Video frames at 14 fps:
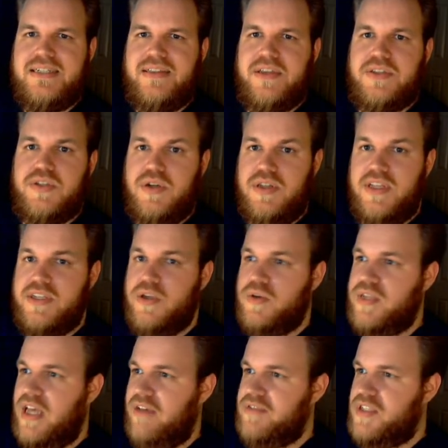They certainly
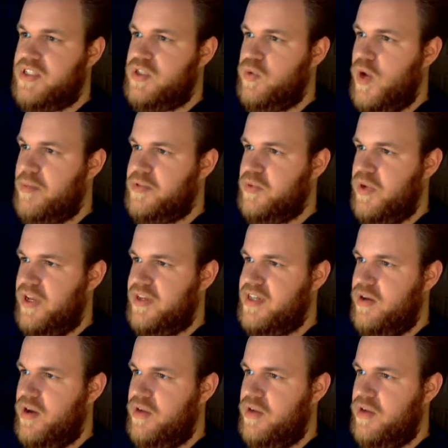don't have swept wings.